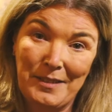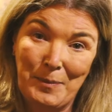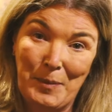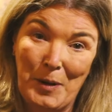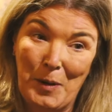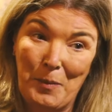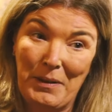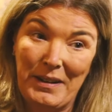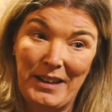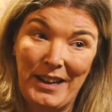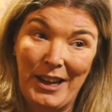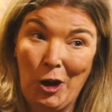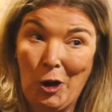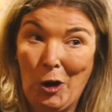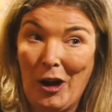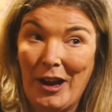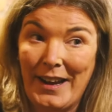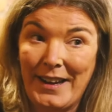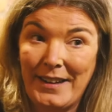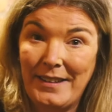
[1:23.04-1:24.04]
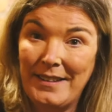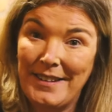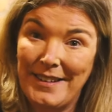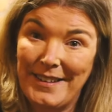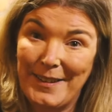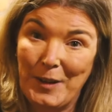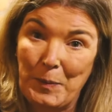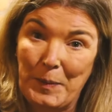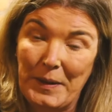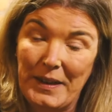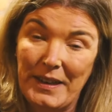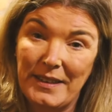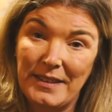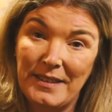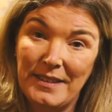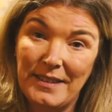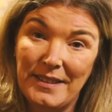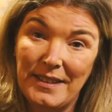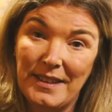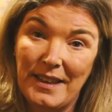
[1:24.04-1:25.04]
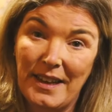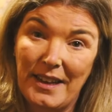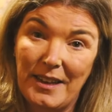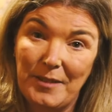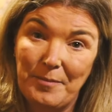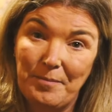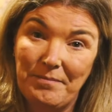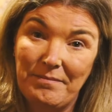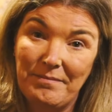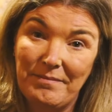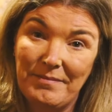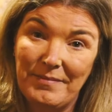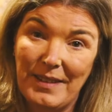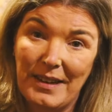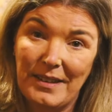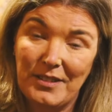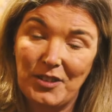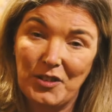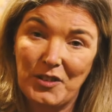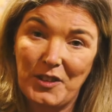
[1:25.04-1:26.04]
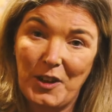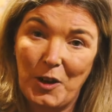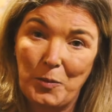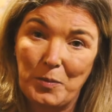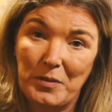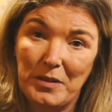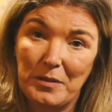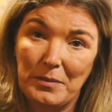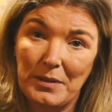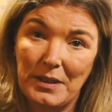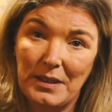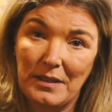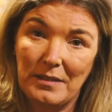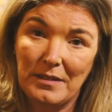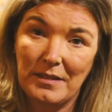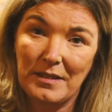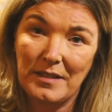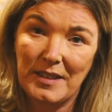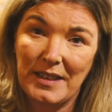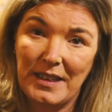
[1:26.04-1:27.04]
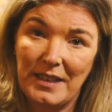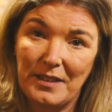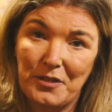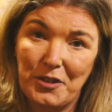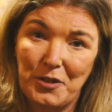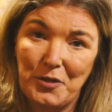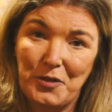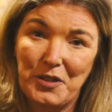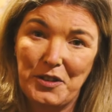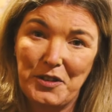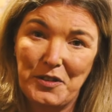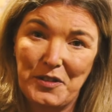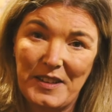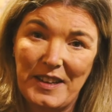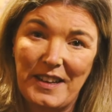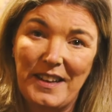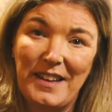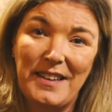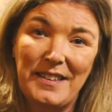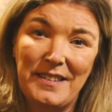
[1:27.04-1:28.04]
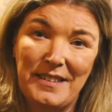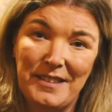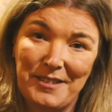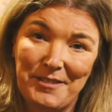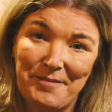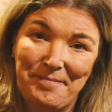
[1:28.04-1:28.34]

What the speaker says: probably crying a little bit, and just hope that we see it through to the other side.